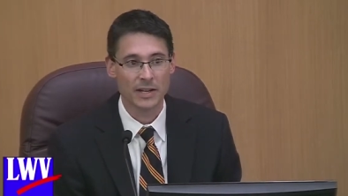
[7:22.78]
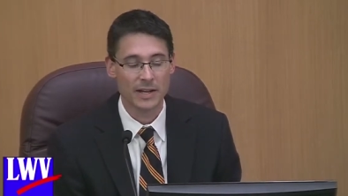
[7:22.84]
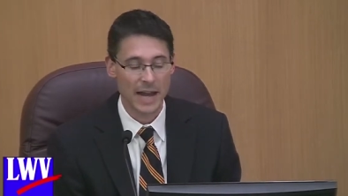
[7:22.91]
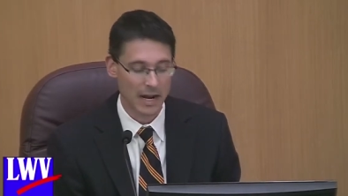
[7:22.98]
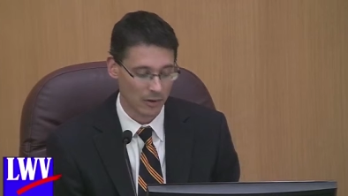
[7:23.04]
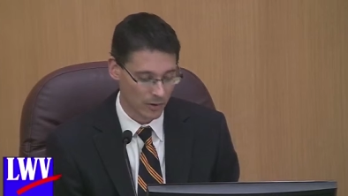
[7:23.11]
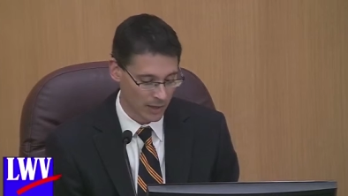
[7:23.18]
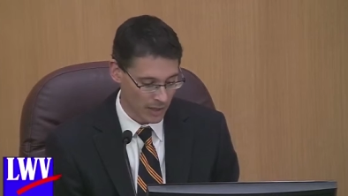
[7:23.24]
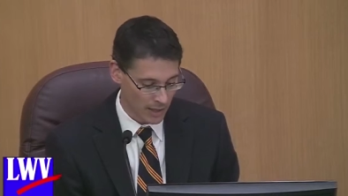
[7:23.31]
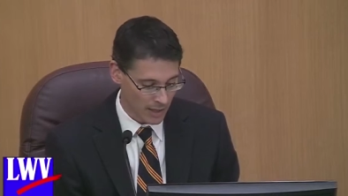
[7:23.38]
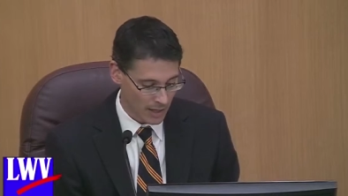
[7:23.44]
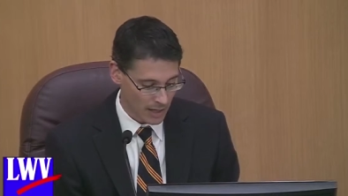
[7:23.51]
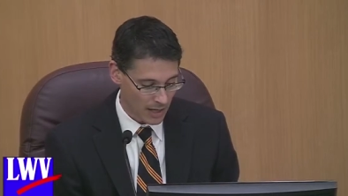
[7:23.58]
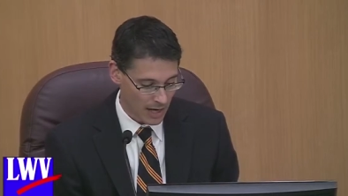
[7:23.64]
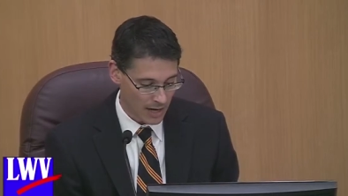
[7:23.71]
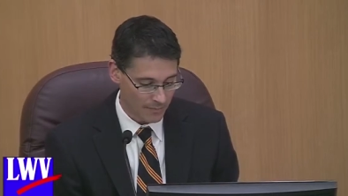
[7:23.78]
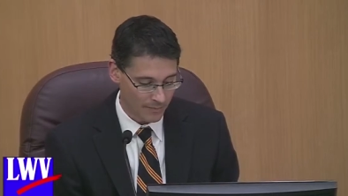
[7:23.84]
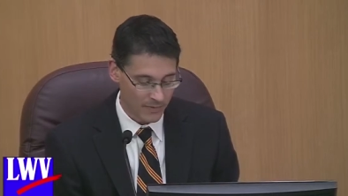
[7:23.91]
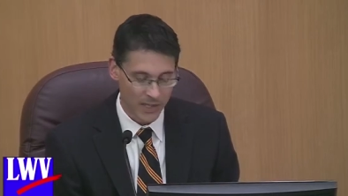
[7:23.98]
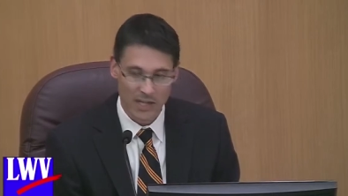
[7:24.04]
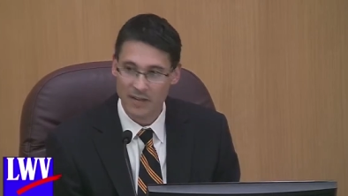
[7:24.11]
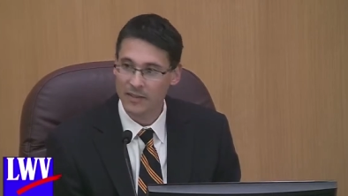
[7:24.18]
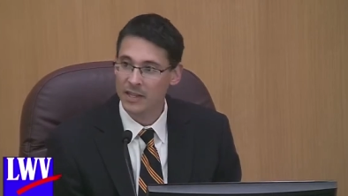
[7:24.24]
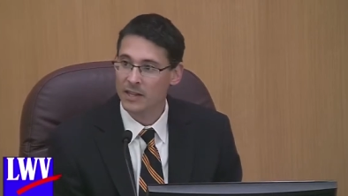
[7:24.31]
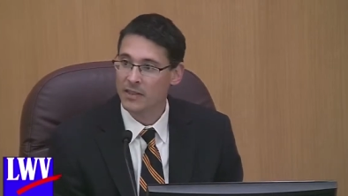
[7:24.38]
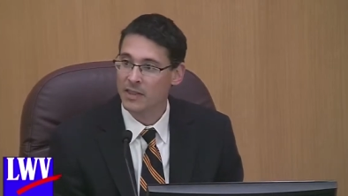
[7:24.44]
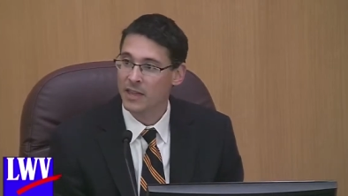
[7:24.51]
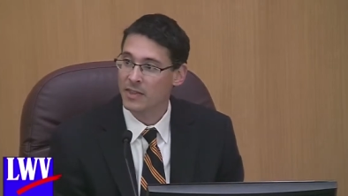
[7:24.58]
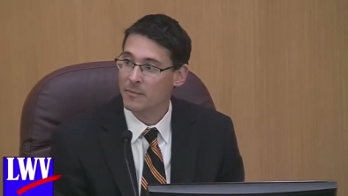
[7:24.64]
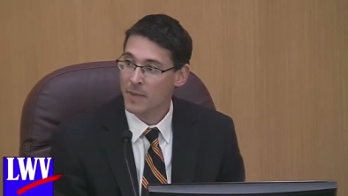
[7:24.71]
Now, um,
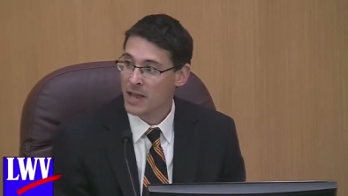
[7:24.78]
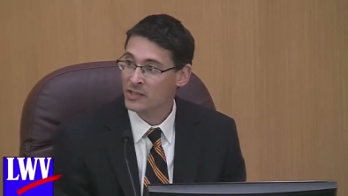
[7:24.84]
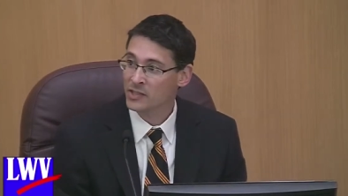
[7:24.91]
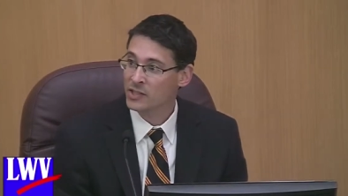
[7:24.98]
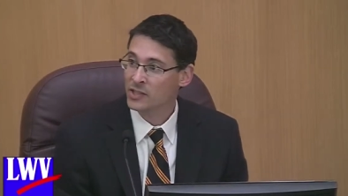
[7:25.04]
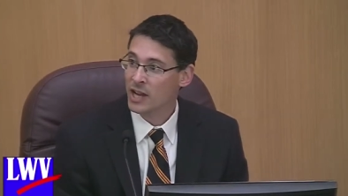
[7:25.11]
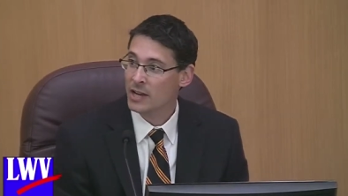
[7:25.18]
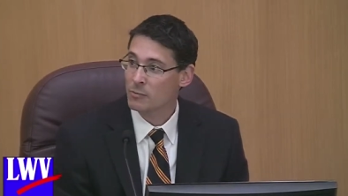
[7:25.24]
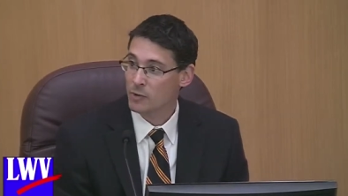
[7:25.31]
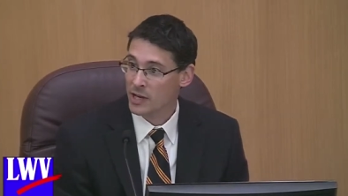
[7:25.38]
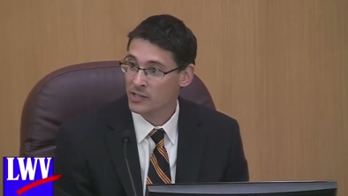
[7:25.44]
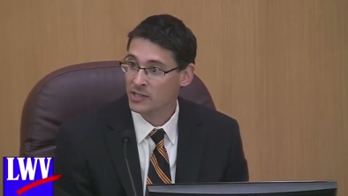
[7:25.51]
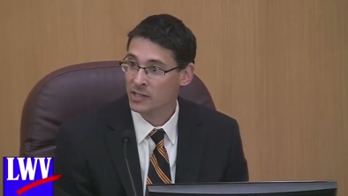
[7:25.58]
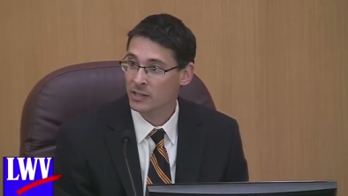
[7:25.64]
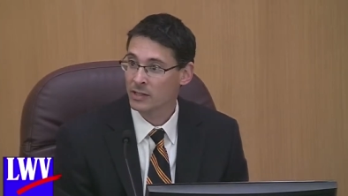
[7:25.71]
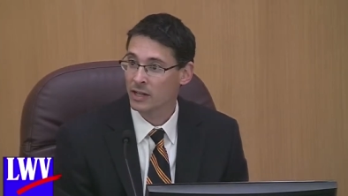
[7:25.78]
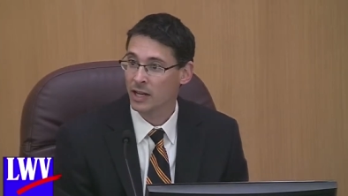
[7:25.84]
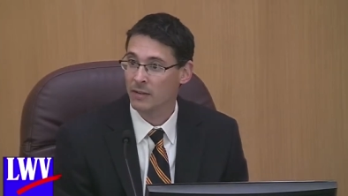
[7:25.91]
given then the pesticide risk,